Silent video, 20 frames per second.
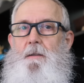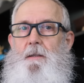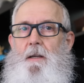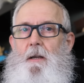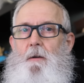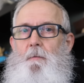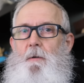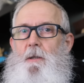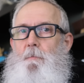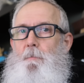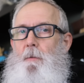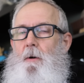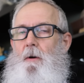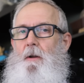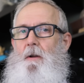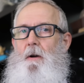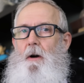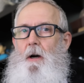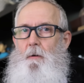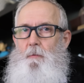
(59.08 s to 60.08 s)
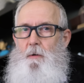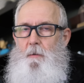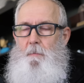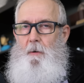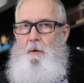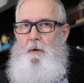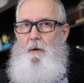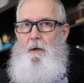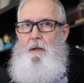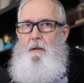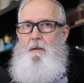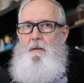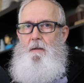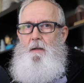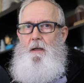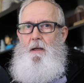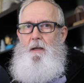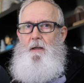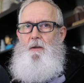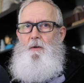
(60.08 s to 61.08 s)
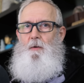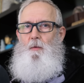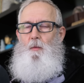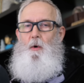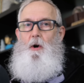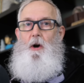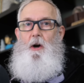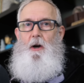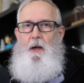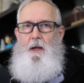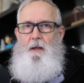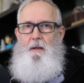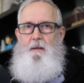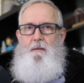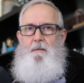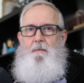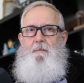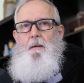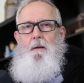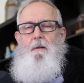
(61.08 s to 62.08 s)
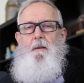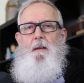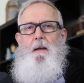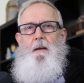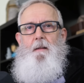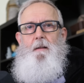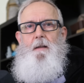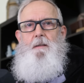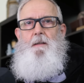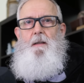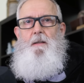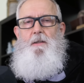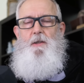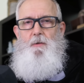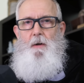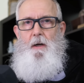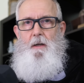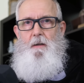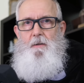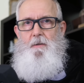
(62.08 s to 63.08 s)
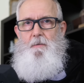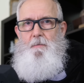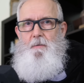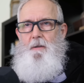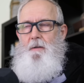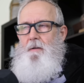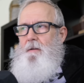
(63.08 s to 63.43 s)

to tell you which bike I would buy and why. Okay, let's get straight into it.